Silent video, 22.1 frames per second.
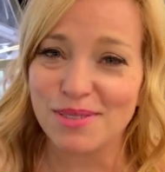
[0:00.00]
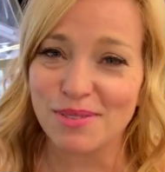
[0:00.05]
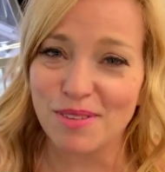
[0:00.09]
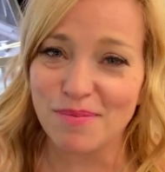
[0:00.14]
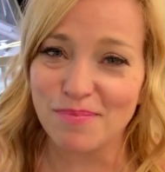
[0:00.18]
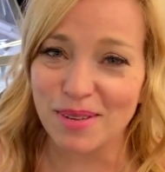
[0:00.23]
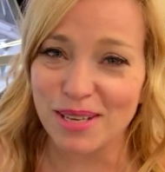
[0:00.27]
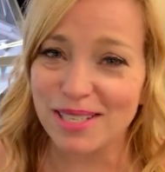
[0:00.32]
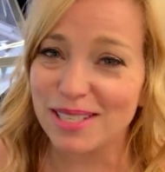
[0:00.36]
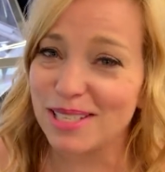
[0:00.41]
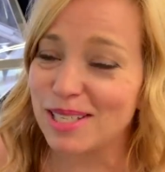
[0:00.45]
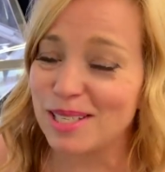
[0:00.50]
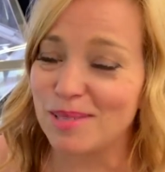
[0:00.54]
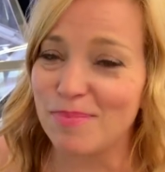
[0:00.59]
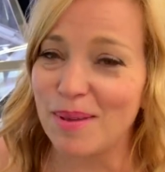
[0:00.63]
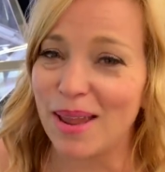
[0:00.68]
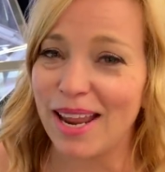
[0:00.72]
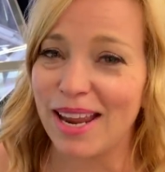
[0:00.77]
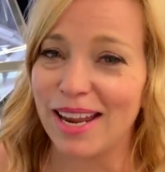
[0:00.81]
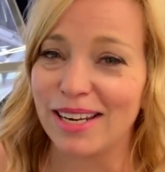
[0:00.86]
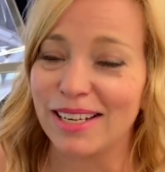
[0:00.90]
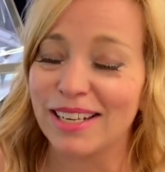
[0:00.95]
we've been to
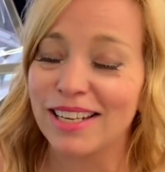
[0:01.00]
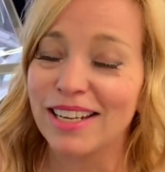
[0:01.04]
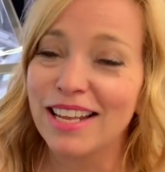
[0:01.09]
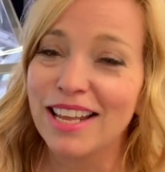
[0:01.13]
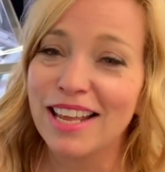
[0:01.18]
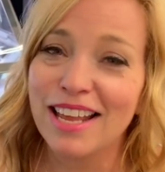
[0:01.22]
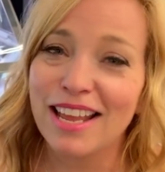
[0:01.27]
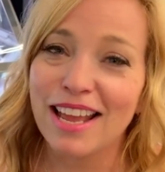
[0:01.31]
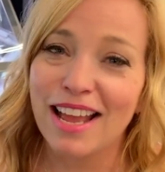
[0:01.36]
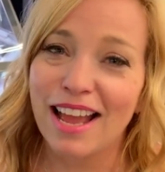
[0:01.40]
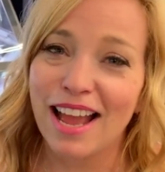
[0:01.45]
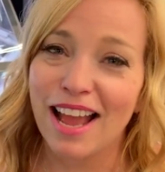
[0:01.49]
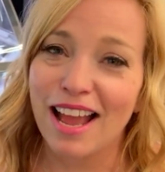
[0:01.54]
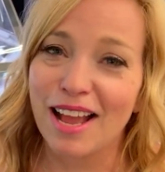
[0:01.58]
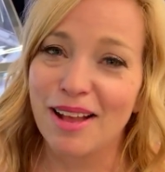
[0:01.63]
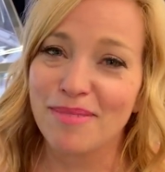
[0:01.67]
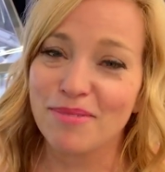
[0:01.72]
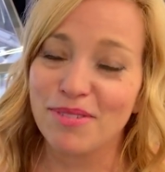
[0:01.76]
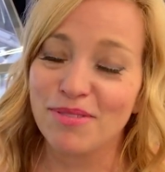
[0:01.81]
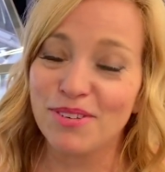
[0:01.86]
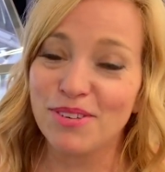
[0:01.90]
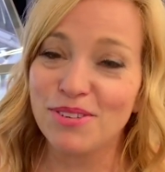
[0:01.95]
Spain.
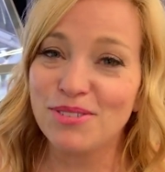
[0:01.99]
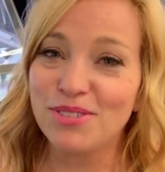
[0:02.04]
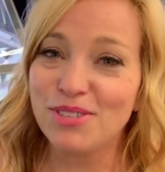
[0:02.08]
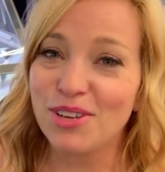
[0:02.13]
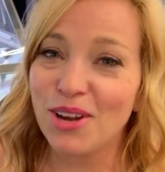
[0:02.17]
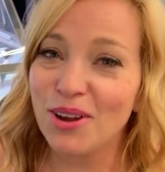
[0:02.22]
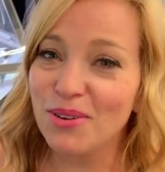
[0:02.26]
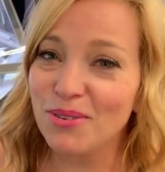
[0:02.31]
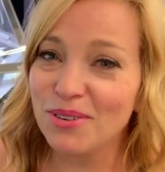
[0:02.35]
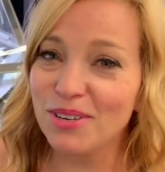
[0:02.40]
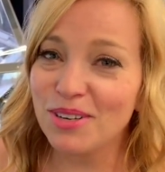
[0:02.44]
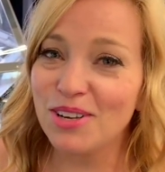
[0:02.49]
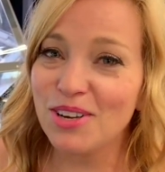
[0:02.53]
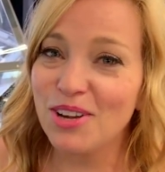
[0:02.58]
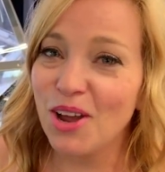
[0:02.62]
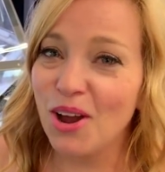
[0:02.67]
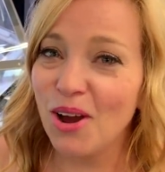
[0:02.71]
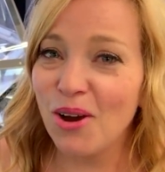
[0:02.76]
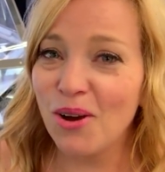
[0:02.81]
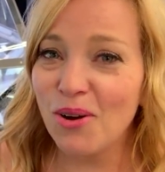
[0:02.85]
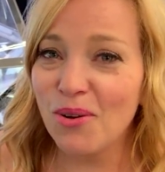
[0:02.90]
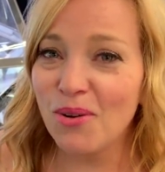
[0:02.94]
If you don't
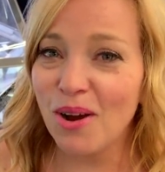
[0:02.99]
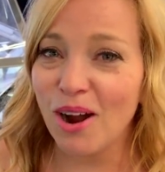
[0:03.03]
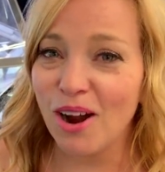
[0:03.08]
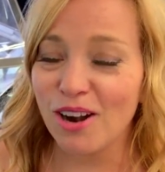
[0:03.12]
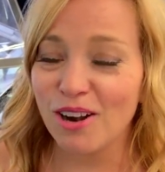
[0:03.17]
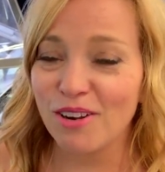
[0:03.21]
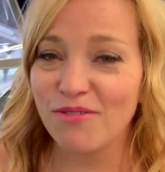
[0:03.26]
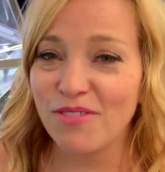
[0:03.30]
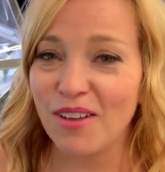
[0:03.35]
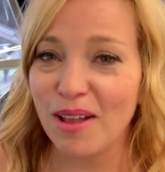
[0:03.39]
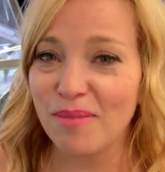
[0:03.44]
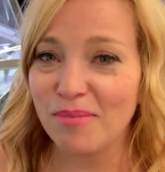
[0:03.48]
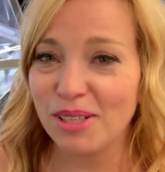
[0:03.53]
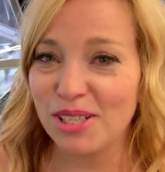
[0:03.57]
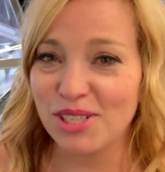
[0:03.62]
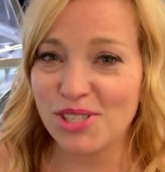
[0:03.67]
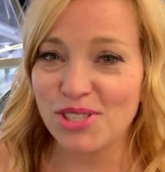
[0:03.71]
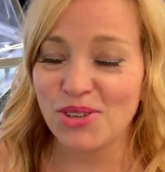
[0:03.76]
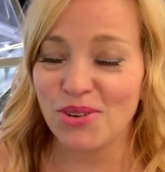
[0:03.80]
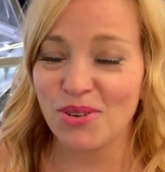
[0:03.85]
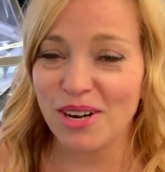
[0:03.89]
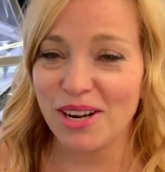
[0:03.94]
know our family
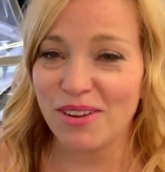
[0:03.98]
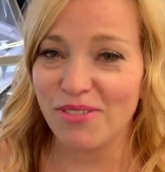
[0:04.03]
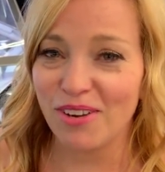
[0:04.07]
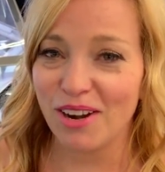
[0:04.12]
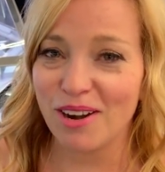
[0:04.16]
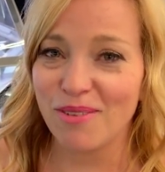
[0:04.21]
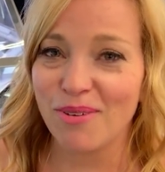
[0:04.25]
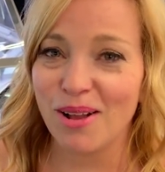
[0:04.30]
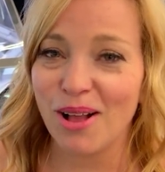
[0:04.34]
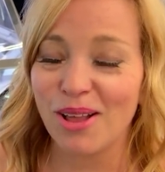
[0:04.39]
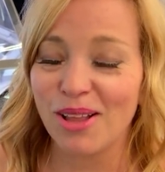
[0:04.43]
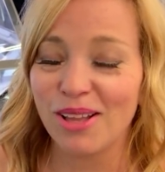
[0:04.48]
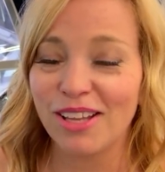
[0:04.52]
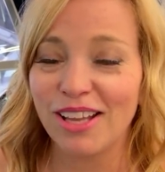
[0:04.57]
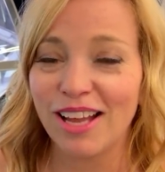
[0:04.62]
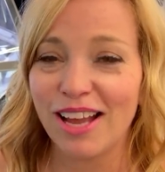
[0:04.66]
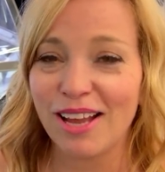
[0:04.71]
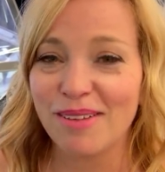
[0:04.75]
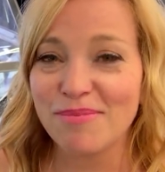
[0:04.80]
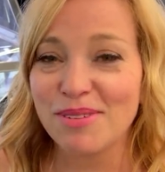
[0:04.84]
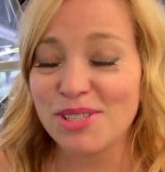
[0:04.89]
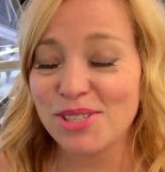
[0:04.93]
story very well,
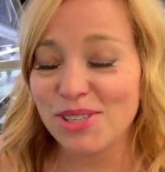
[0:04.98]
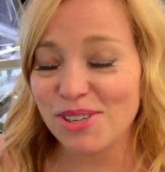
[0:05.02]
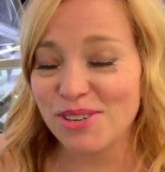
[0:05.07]
Mr.